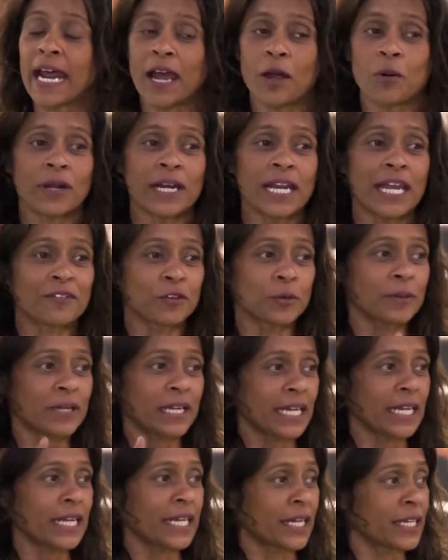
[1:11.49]
I want
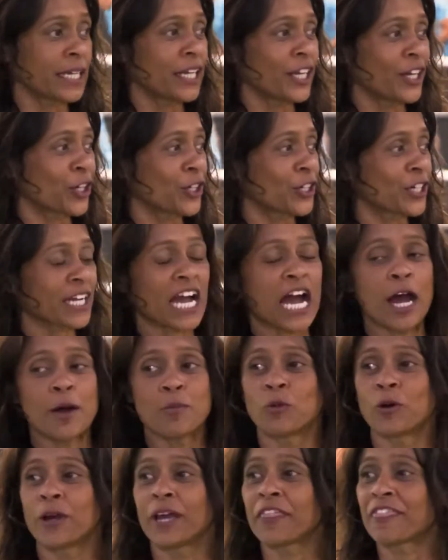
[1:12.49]
everybody in here to come
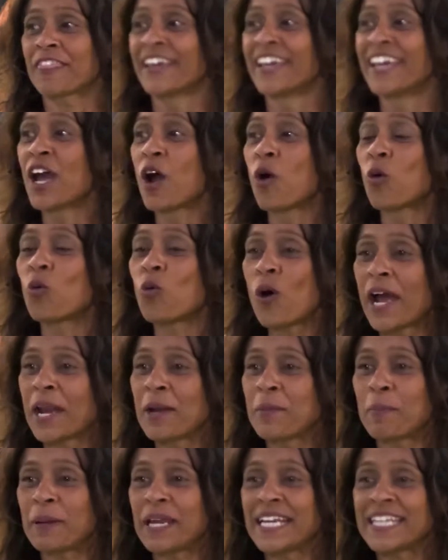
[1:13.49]
with
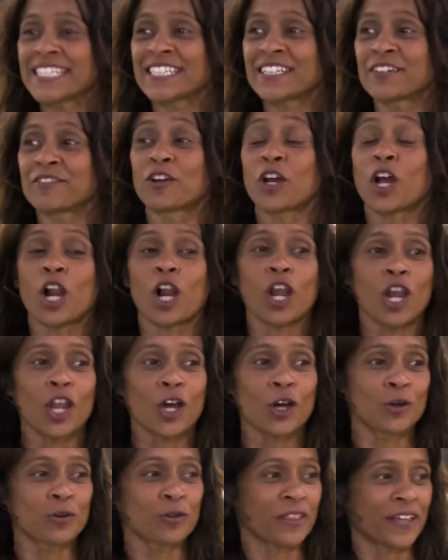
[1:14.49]
one piece of
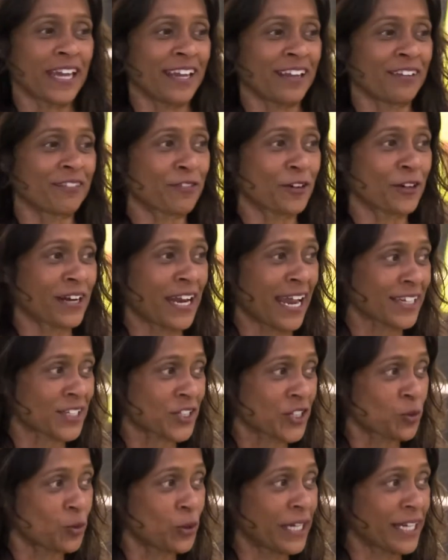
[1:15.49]
clothing for
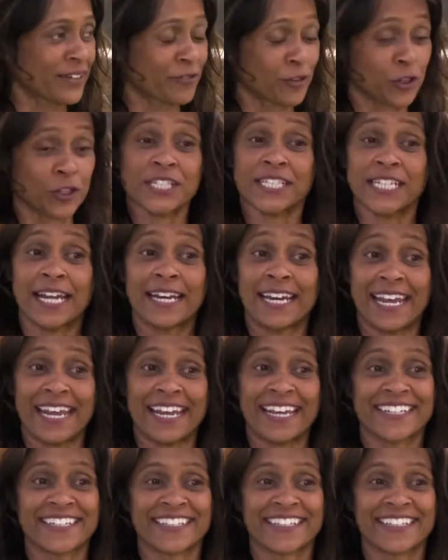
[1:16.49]
next week for Sunday.